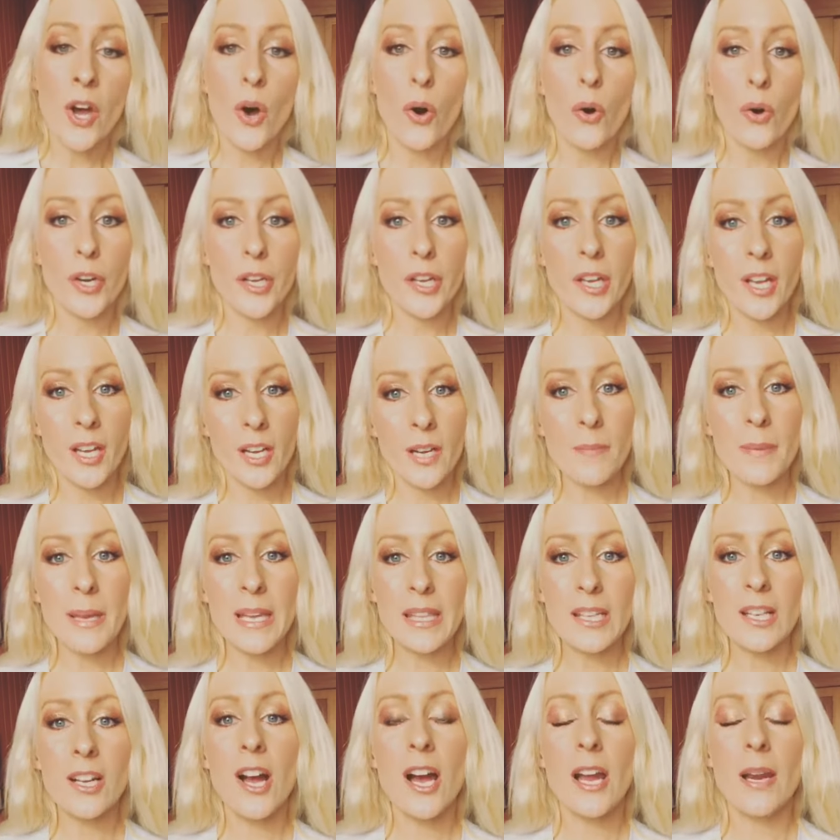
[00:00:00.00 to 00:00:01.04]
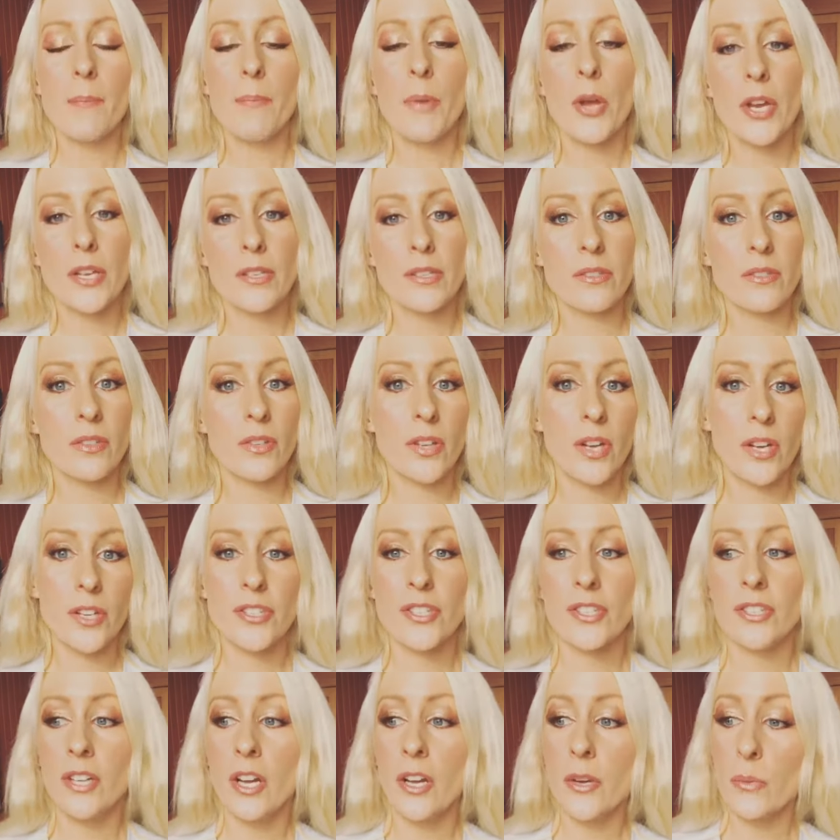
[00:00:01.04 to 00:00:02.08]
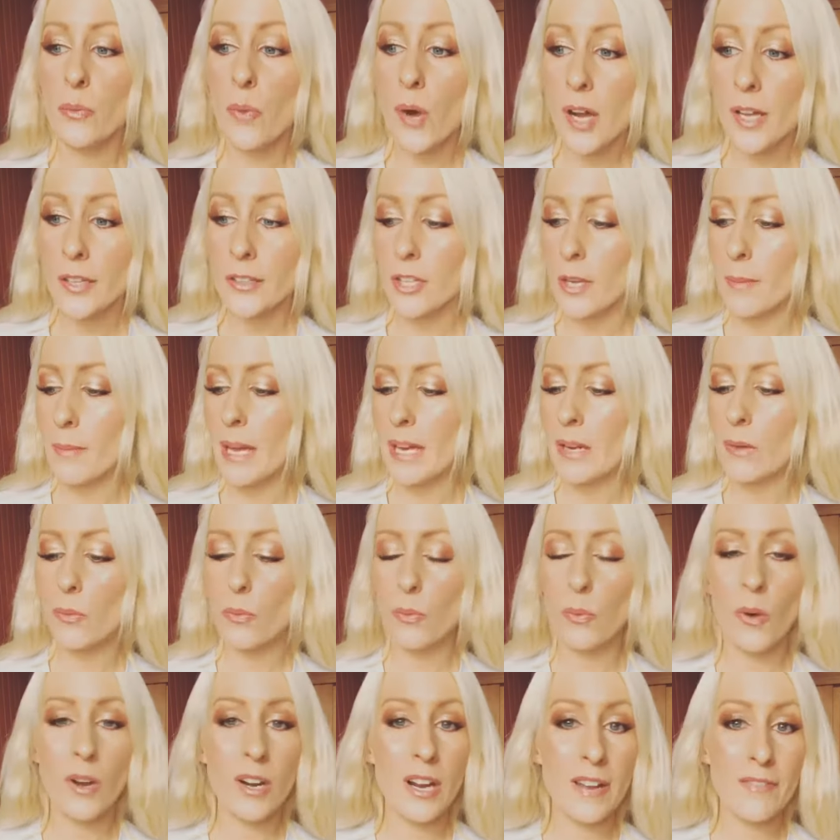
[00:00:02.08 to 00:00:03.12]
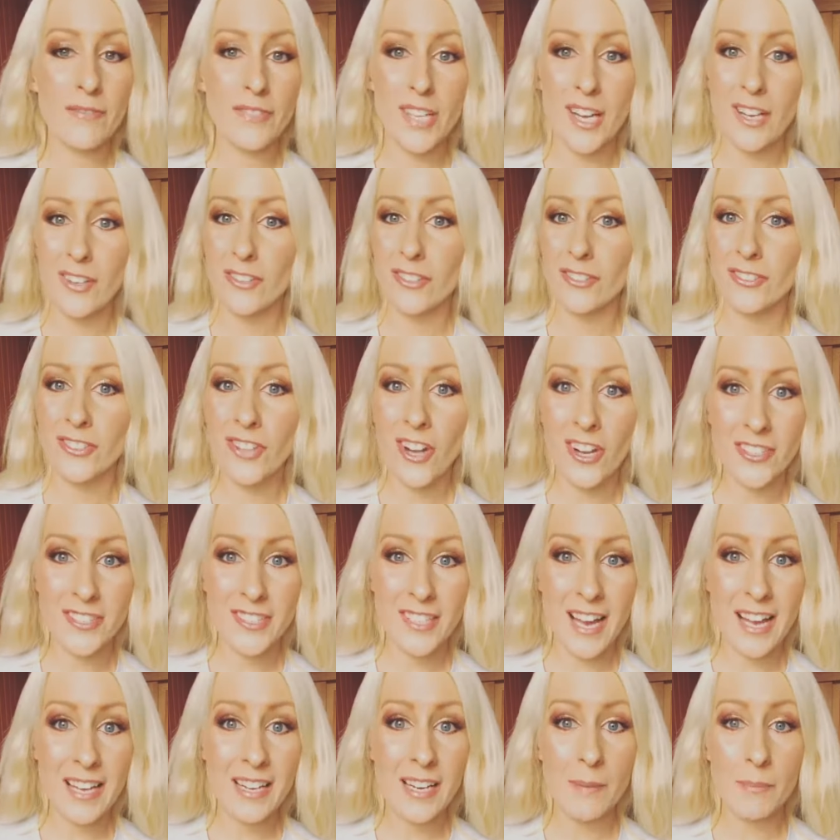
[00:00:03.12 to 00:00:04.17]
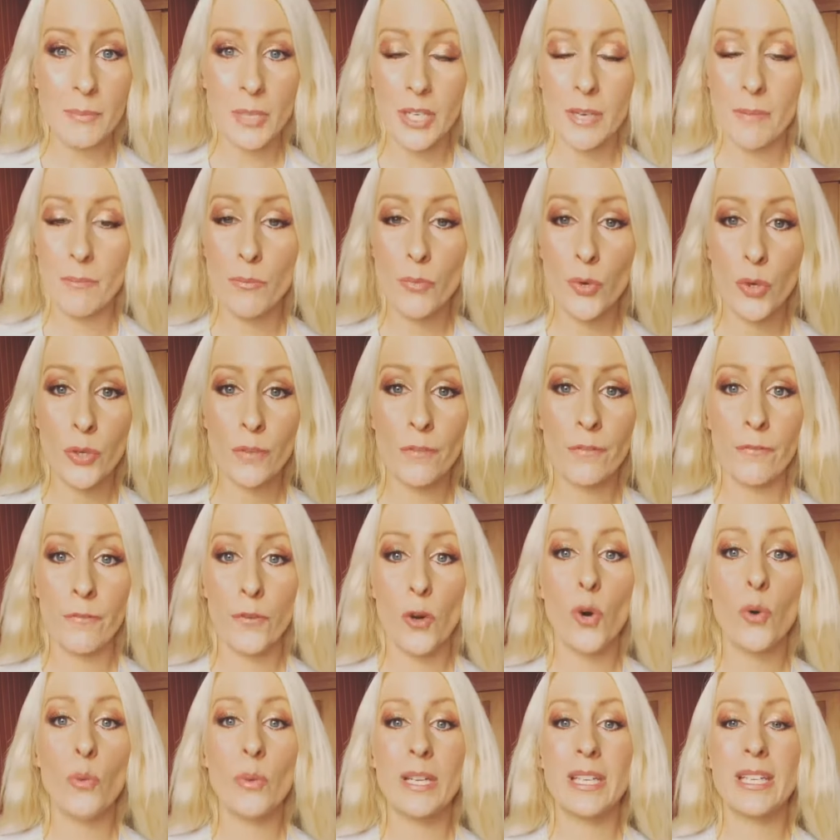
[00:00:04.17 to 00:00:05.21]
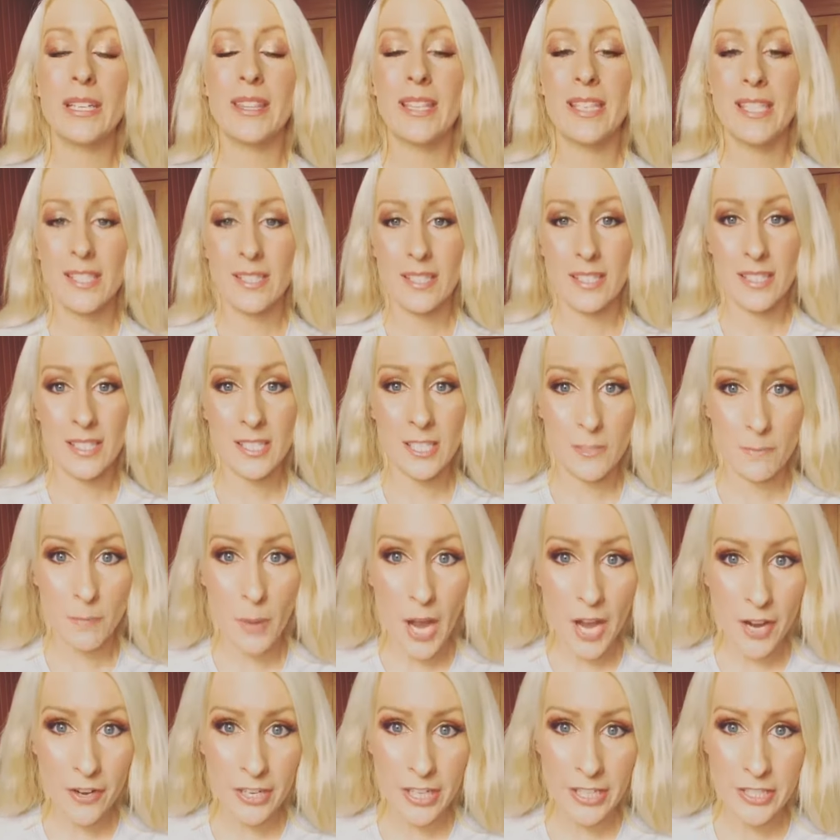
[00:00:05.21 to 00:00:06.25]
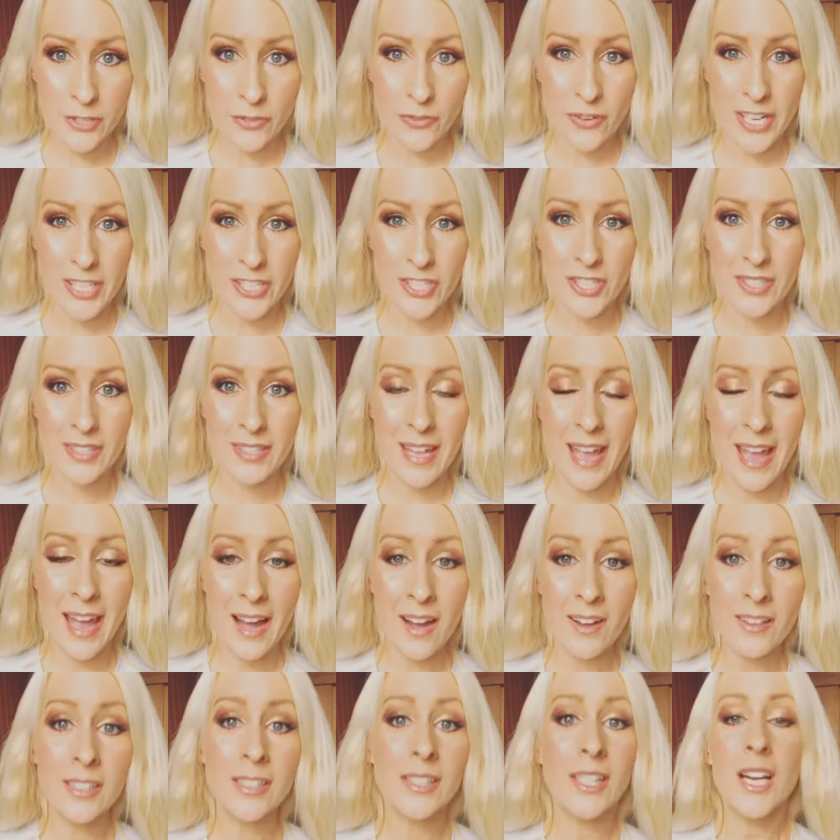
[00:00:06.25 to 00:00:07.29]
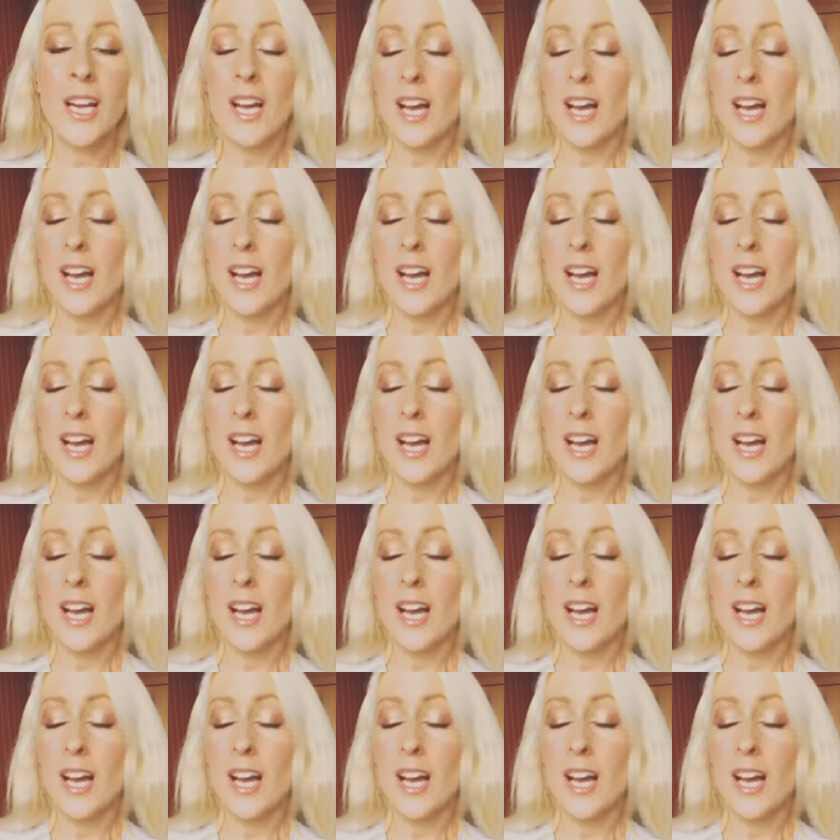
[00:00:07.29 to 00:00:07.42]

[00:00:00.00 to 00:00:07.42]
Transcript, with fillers: Or are you going to be the kind of person who goes, you know what, no matter what I've done or not done, I'm going to move forward in this inspiring direction now.